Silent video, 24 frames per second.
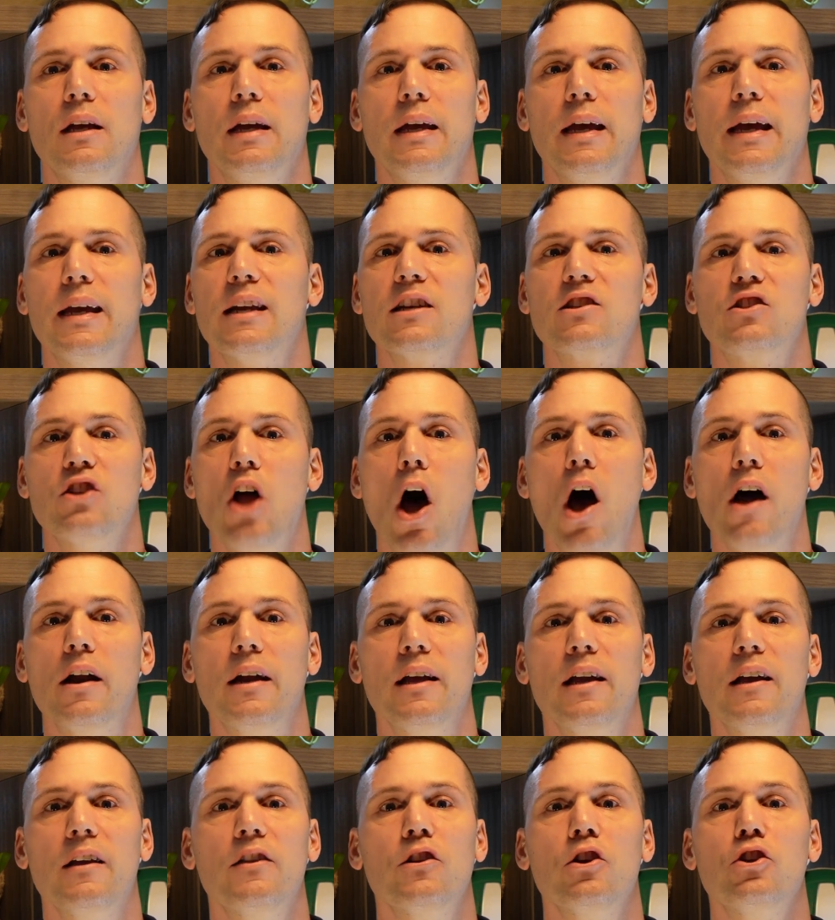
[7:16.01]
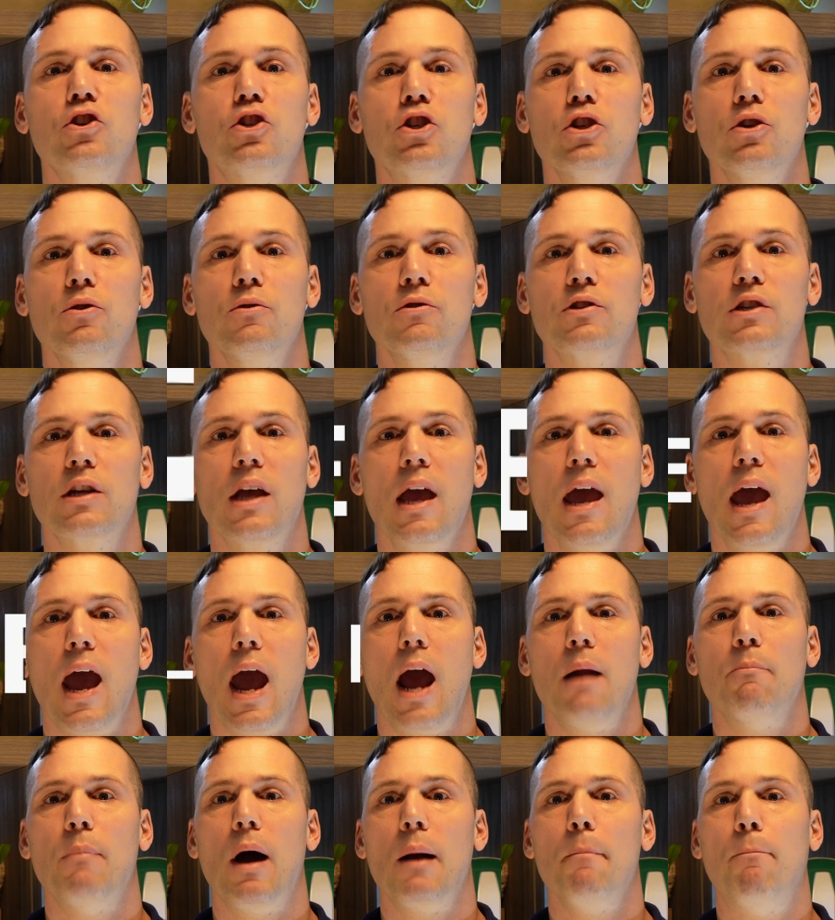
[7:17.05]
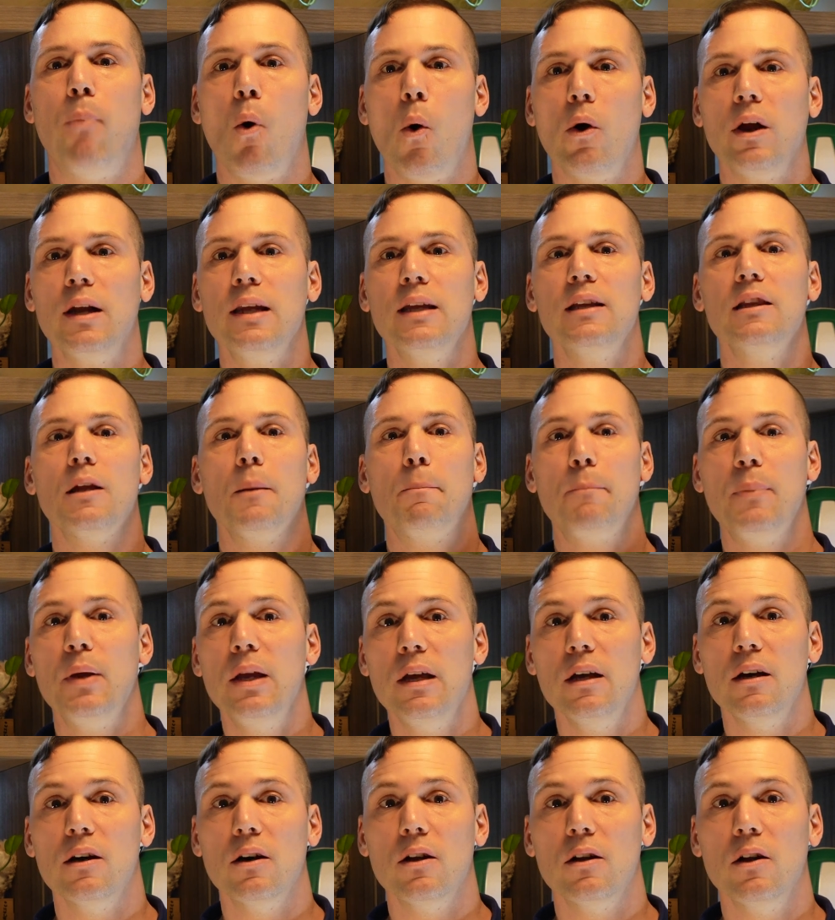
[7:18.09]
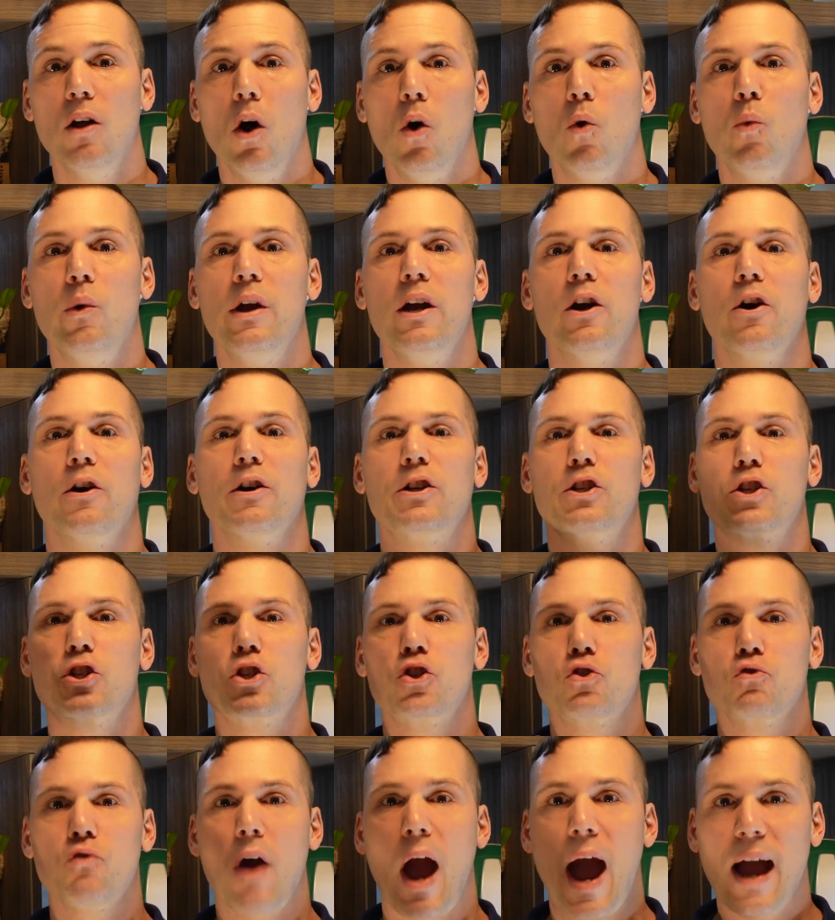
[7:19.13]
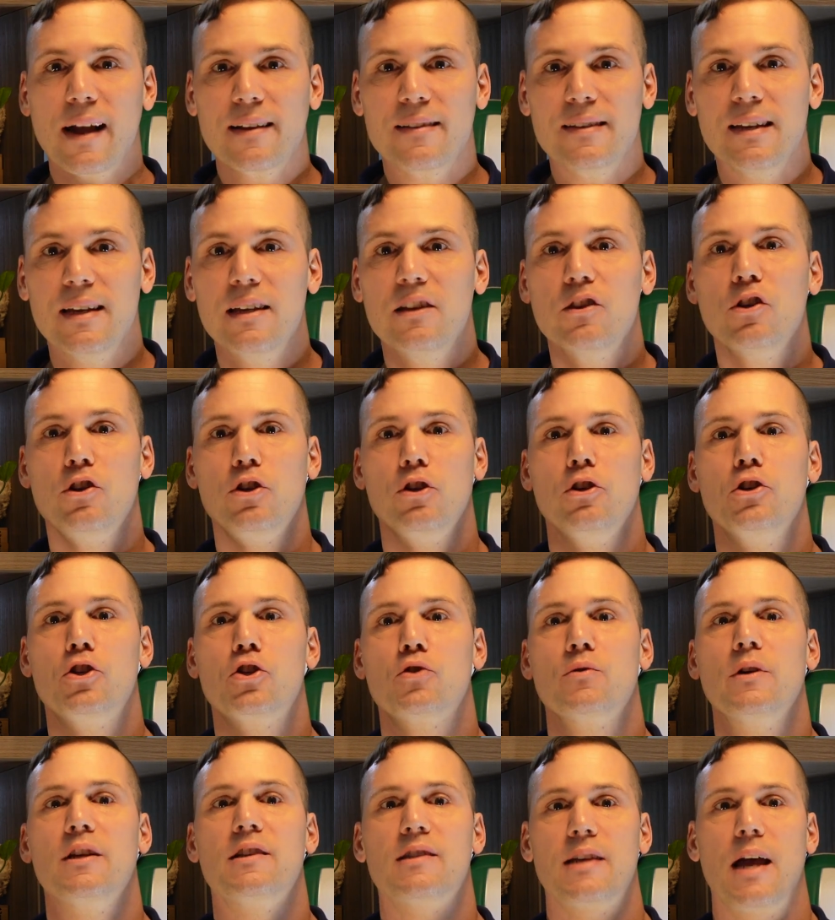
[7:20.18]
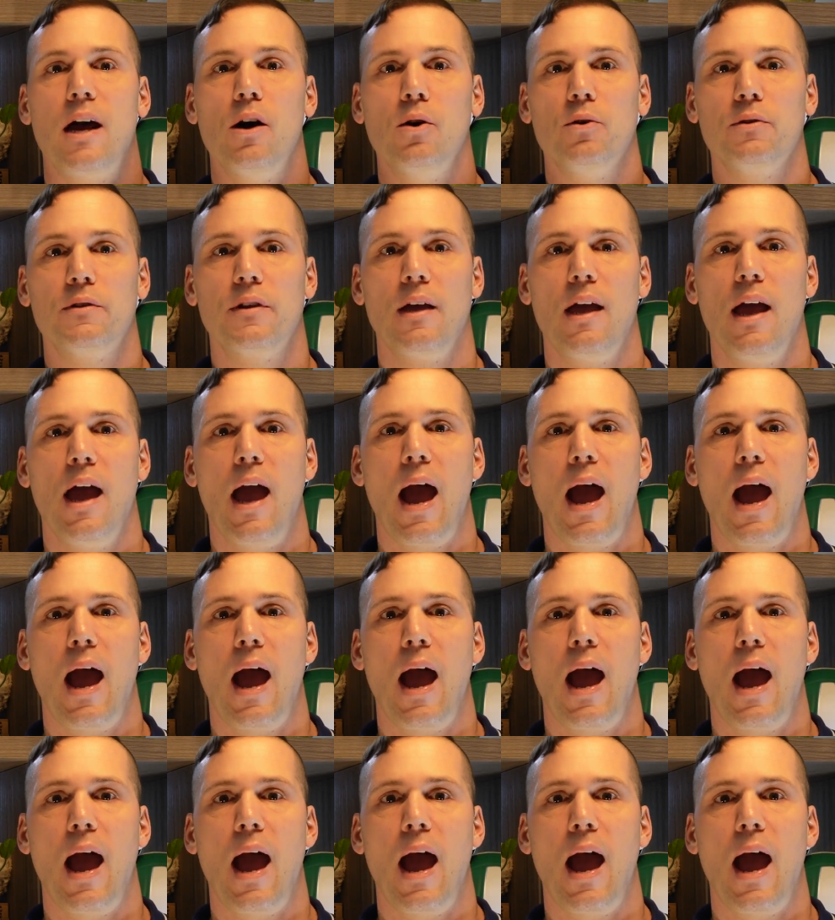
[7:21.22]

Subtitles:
It is not in the juice, and by boiling the peel, we are extracting the nutrients out.